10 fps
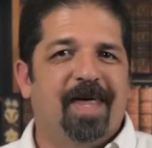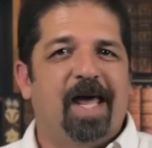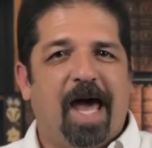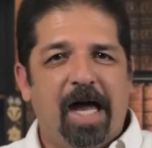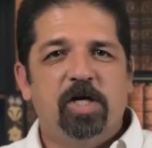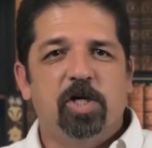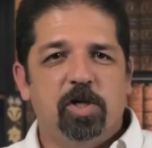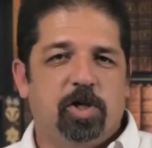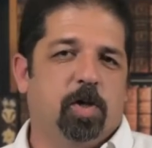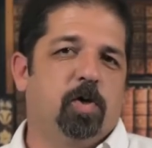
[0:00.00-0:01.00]
that
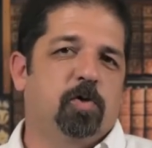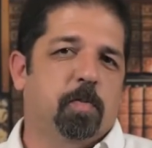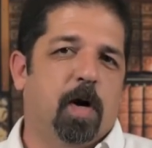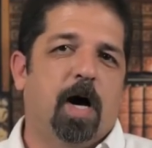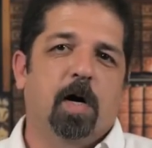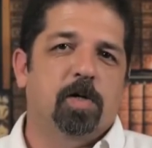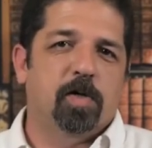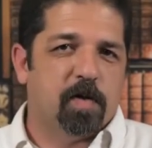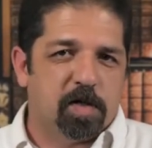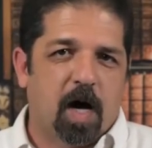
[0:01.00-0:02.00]
ancient Jews, prior
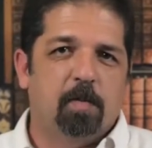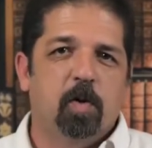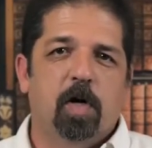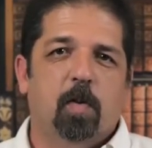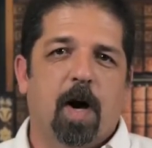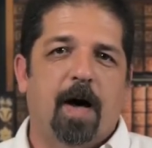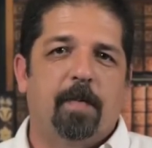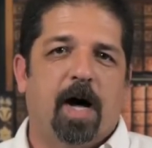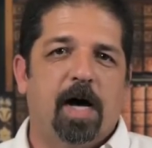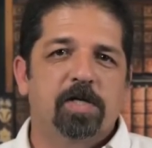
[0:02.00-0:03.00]
to the Talmudic
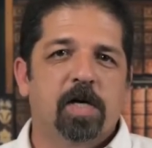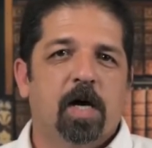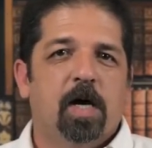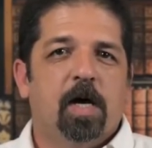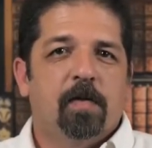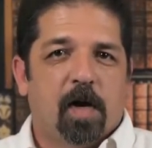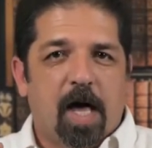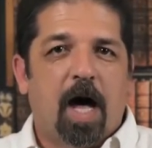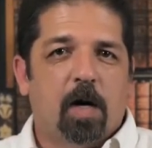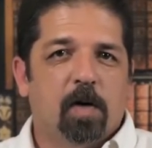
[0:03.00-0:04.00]
rabbis, the
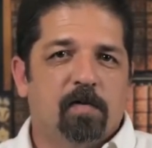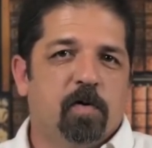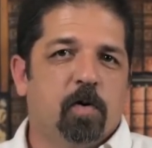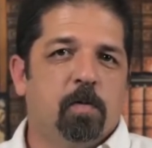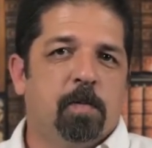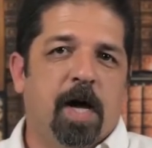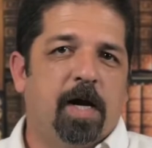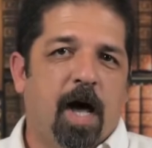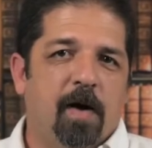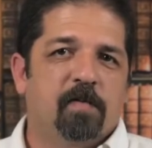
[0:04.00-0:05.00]
latter of whom
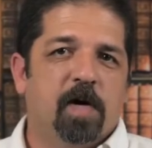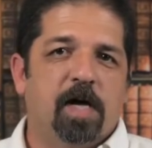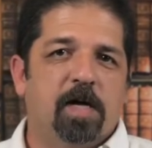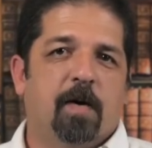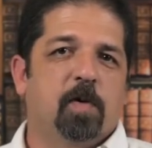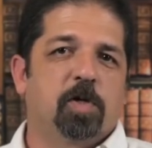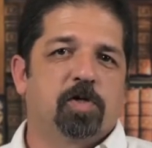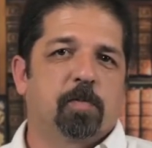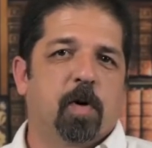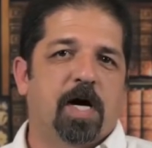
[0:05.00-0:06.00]
made every endeavor to
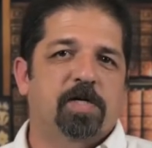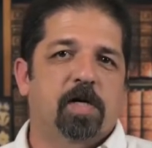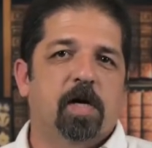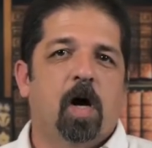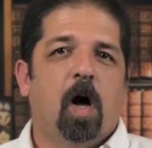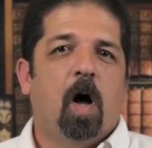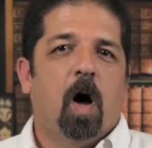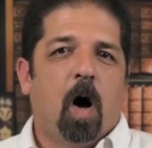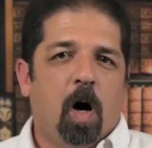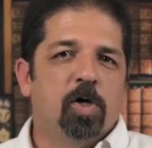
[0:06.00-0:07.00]
suppress it,
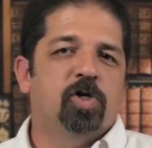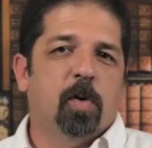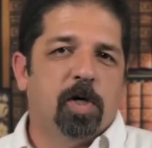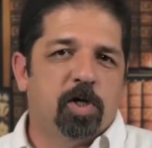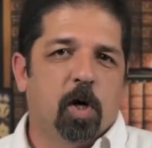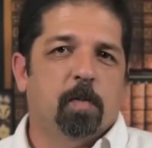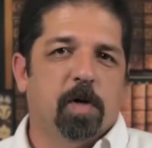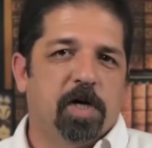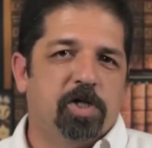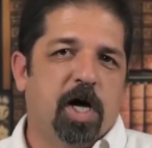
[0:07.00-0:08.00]
also
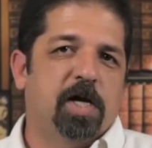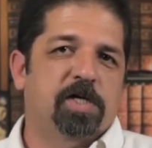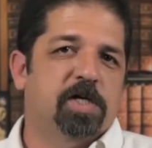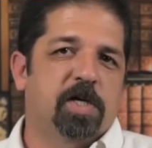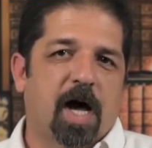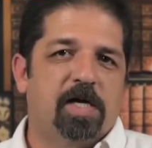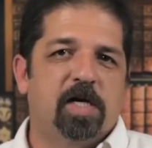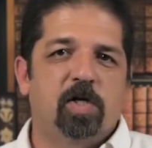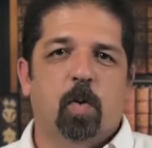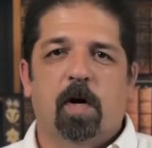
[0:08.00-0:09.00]
interpreted Genesis
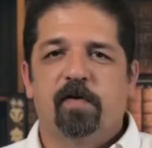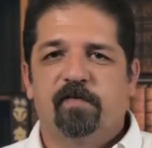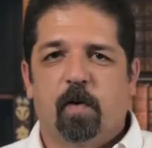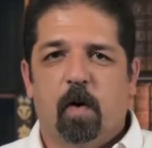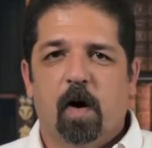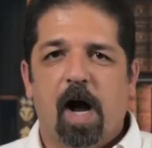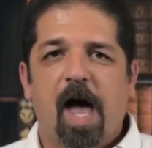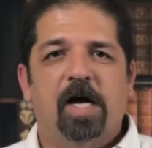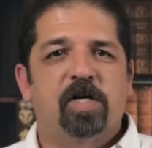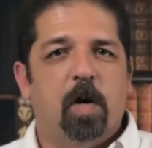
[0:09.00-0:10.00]
19:24
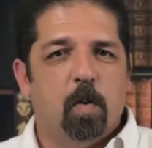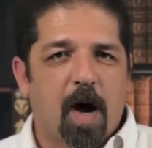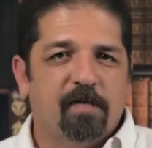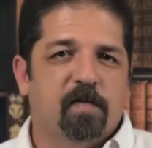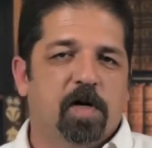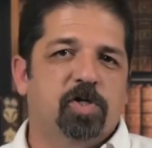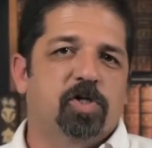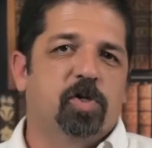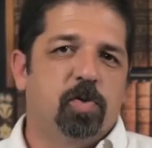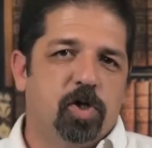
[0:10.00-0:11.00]
as a reference
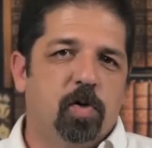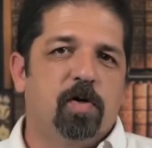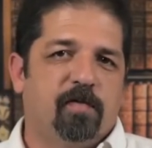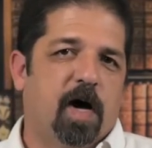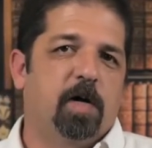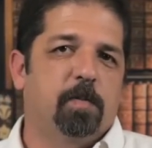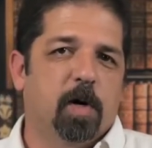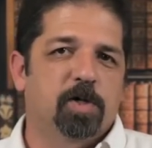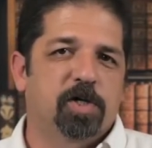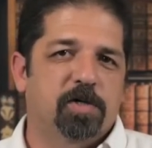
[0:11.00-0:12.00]
to two divine
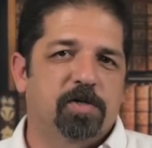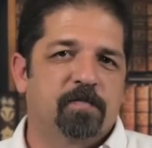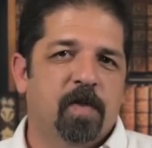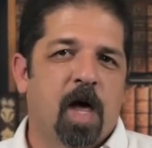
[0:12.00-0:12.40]
persons.